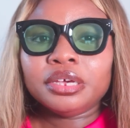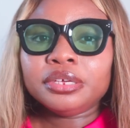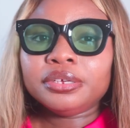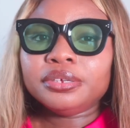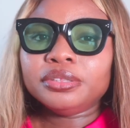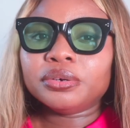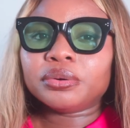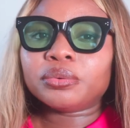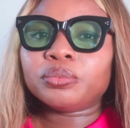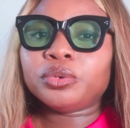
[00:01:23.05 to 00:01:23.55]
You
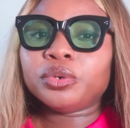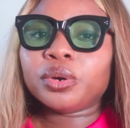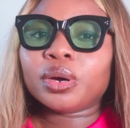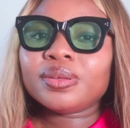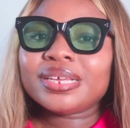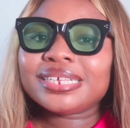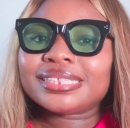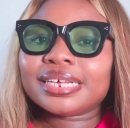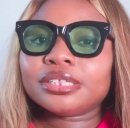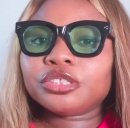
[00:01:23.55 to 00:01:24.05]
know, we
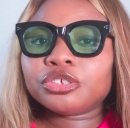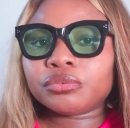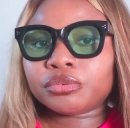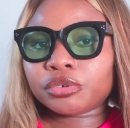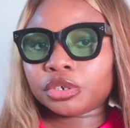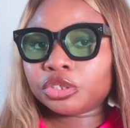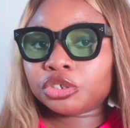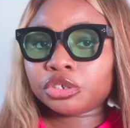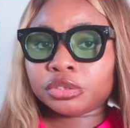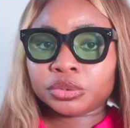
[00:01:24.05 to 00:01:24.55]
always tend to
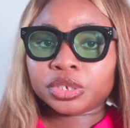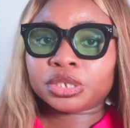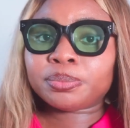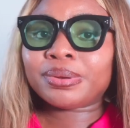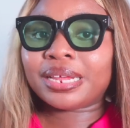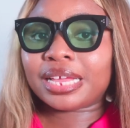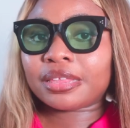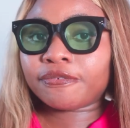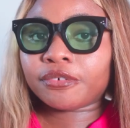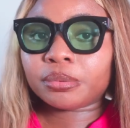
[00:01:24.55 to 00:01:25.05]
run to those
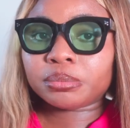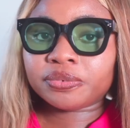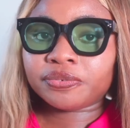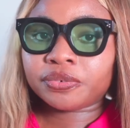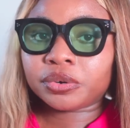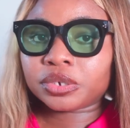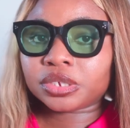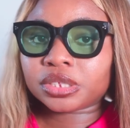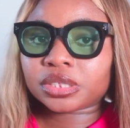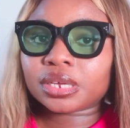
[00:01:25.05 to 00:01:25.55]
platforms
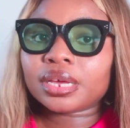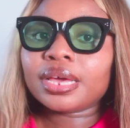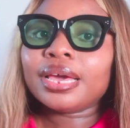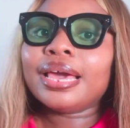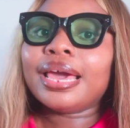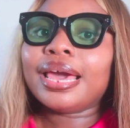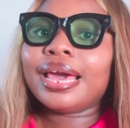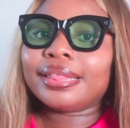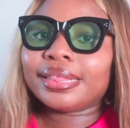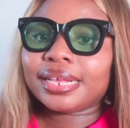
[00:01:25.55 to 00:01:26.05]
first,
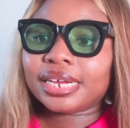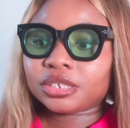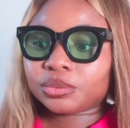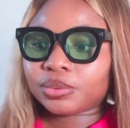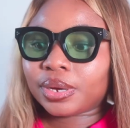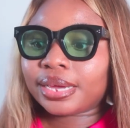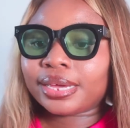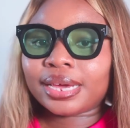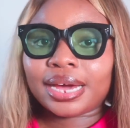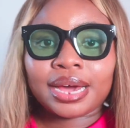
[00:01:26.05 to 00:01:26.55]
and that's
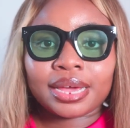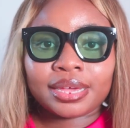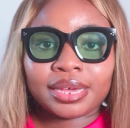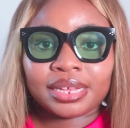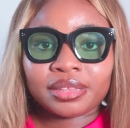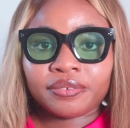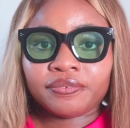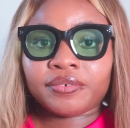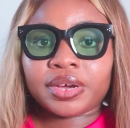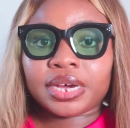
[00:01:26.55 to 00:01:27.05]
why I
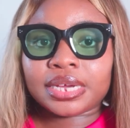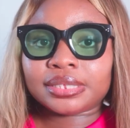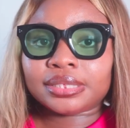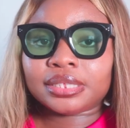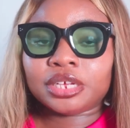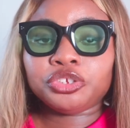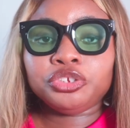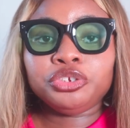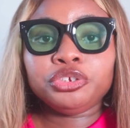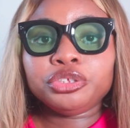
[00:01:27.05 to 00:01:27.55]
advise
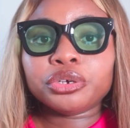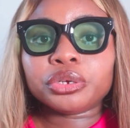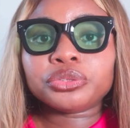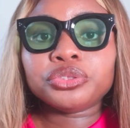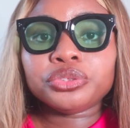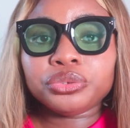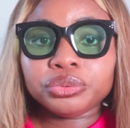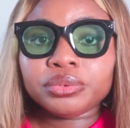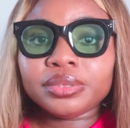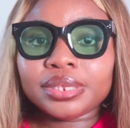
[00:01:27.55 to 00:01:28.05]
that you don't
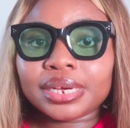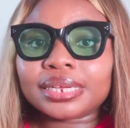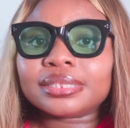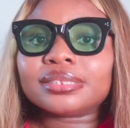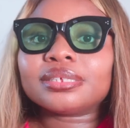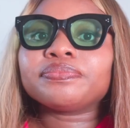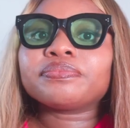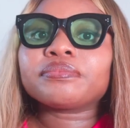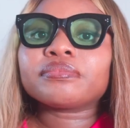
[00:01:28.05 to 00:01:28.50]
do that.